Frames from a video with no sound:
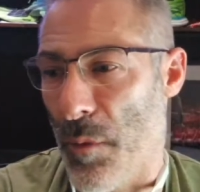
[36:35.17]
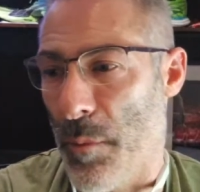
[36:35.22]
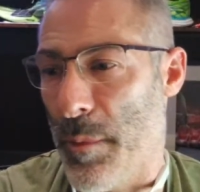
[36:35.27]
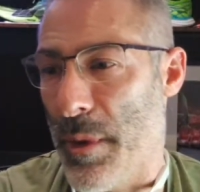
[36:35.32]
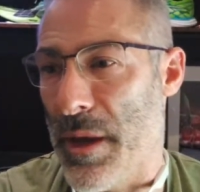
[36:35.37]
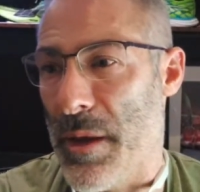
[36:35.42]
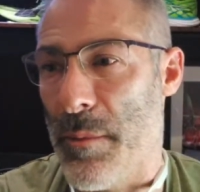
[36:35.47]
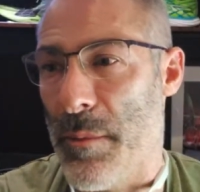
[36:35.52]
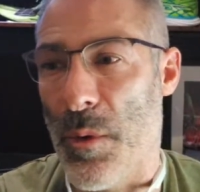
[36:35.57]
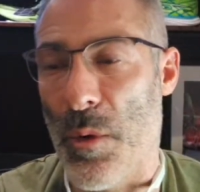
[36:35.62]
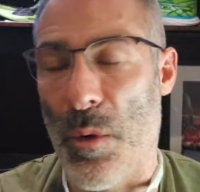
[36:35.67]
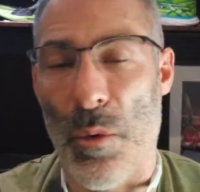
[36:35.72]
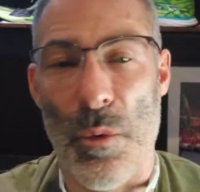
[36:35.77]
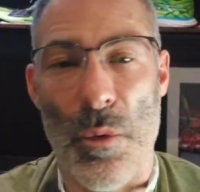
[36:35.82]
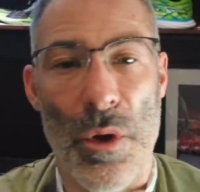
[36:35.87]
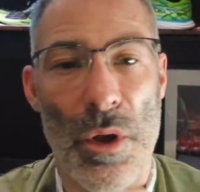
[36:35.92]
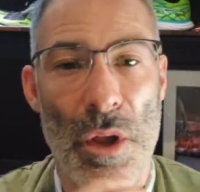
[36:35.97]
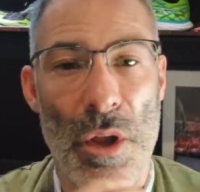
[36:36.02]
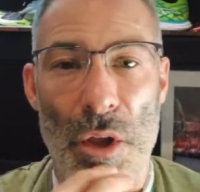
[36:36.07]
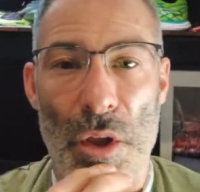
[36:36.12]

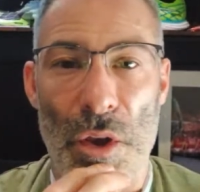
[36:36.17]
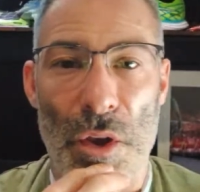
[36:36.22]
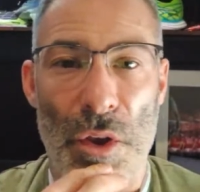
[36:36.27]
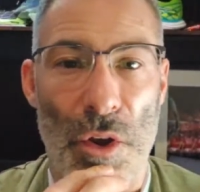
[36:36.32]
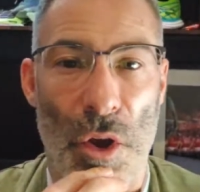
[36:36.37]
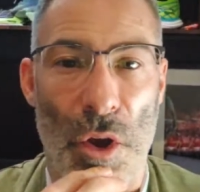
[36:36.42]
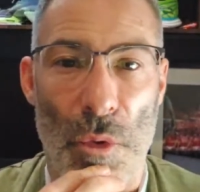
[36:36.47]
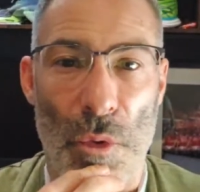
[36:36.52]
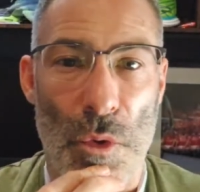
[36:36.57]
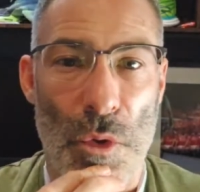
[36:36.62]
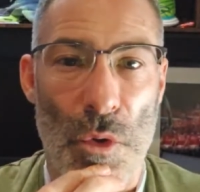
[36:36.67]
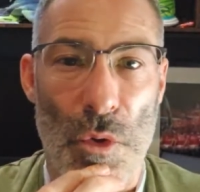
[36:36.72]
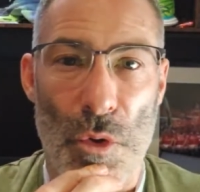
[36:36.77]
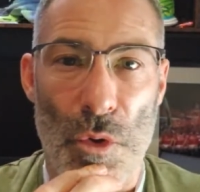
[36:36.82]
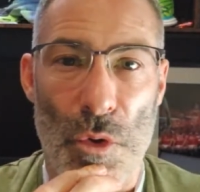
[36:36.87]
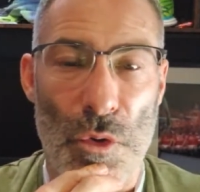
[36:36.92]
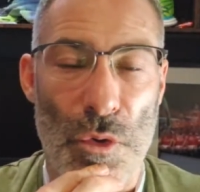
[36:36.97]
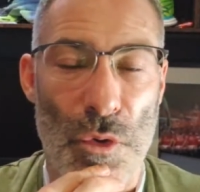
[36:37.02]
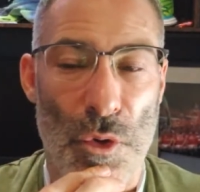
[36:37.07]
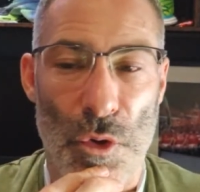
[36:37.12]
People who
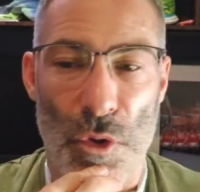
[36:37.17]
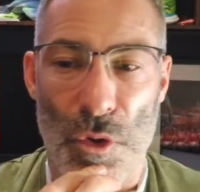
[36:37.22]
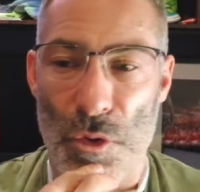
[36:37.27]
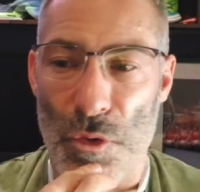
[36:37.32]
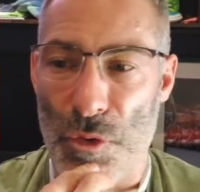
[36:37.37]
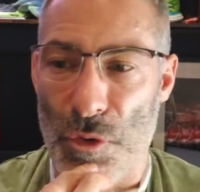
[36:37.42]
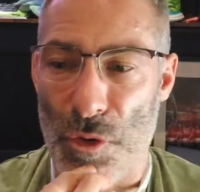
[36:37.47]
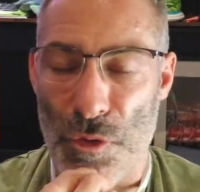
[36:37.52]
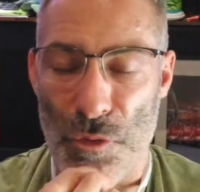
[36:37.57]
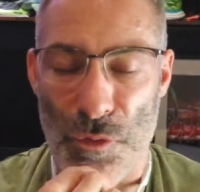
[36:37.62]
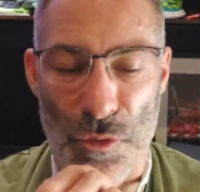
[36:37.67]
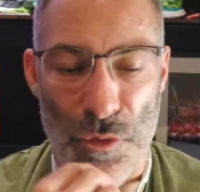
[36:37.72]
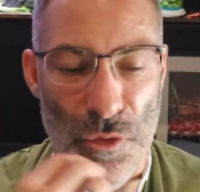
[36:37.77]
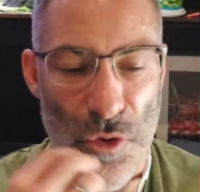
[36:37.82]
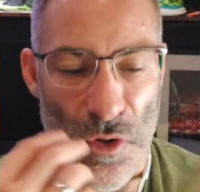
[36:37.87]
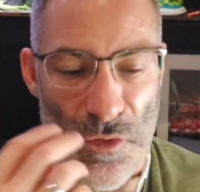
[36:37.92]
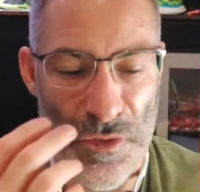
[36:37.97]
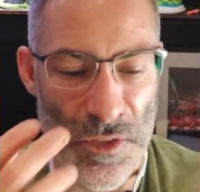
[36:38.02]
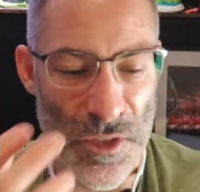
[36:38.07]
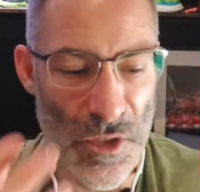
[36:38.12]
you've
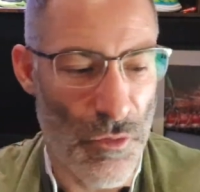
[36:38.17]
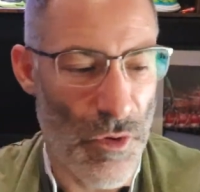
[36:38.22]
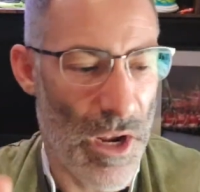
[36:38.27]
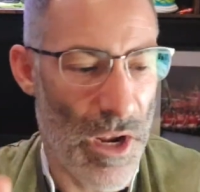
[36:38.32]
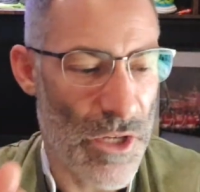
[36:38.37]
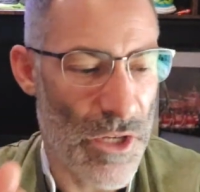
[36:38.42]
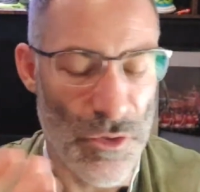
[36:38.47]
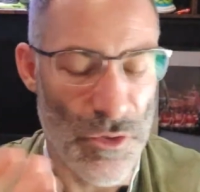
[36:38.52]
gone to the ground,